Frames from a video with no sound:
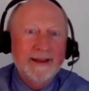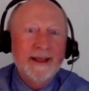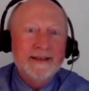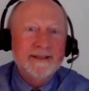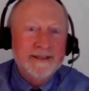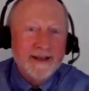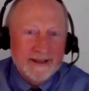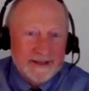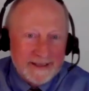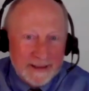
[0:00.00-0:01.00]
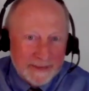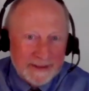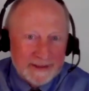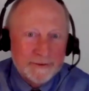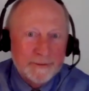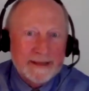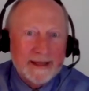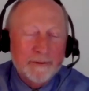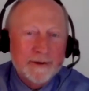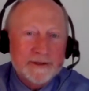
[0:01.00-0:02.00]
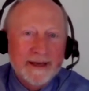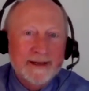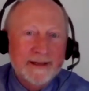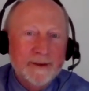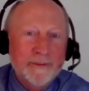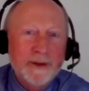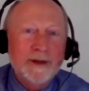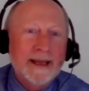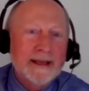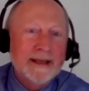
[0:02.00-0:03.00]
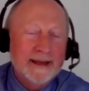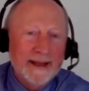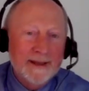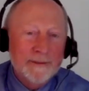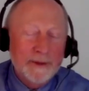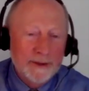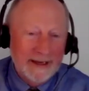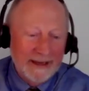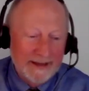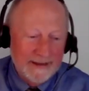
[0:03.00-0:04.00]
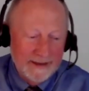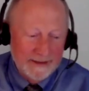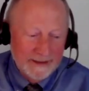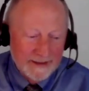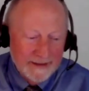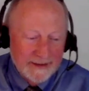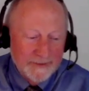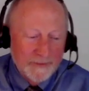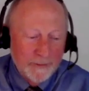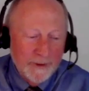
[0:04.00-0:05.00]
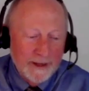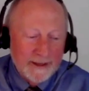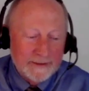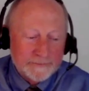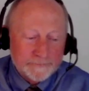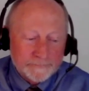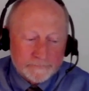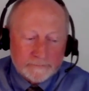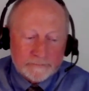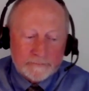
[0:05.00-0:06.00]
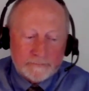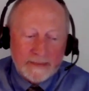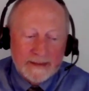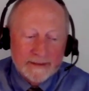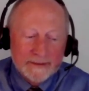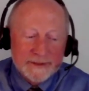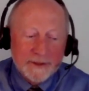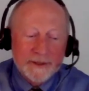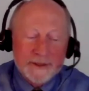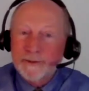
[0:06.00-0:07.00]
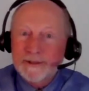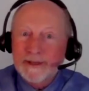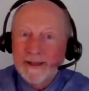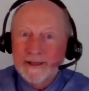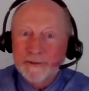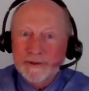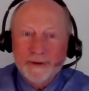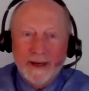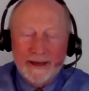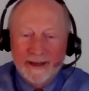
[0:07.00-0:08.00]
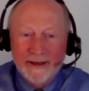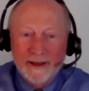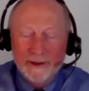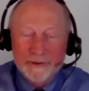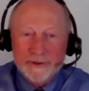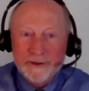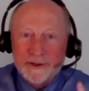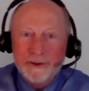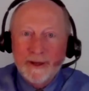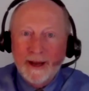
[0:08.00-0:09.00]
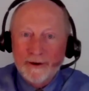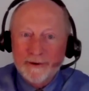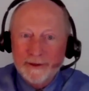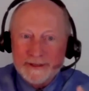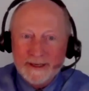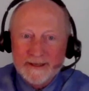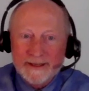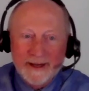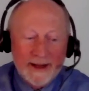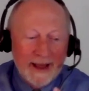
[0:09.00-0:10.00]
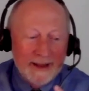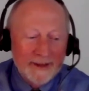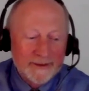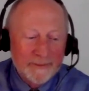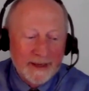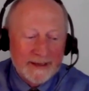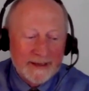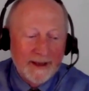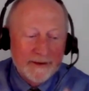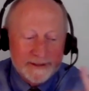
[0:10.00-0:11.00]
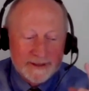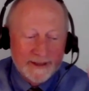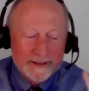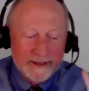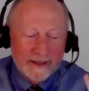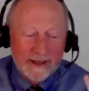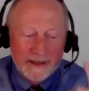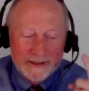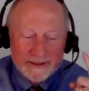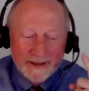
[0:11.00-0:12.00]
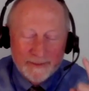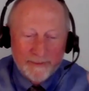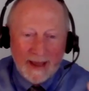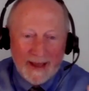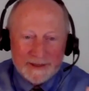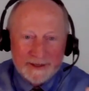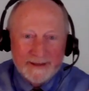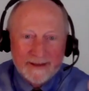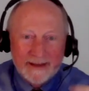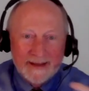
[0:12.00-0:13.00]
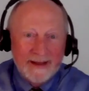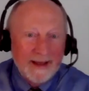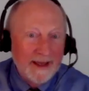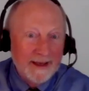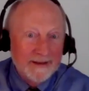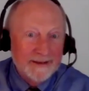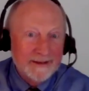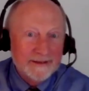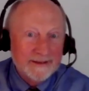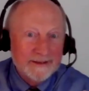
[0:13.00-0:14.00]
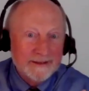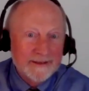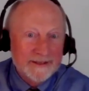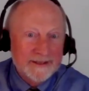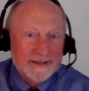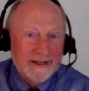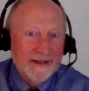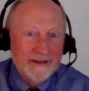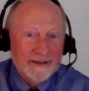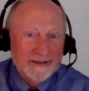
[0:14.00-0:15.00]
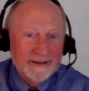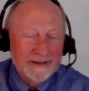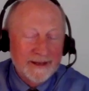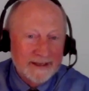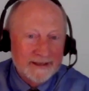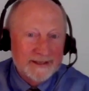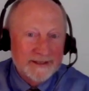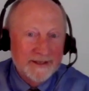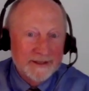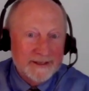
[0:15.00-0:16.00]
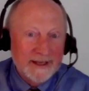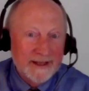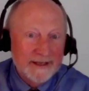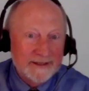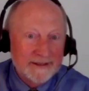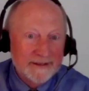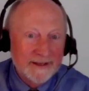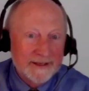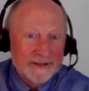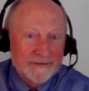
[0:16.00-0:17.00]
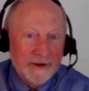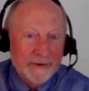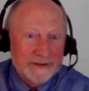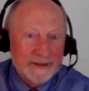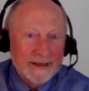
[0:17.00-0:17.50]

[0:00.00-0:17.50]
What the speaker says: They dug deep into what they were trying to communicate, and they communicated it well. So this was great. And those are the two characteristics that I picked out as the keys: passion and skill. And I can still see these folks.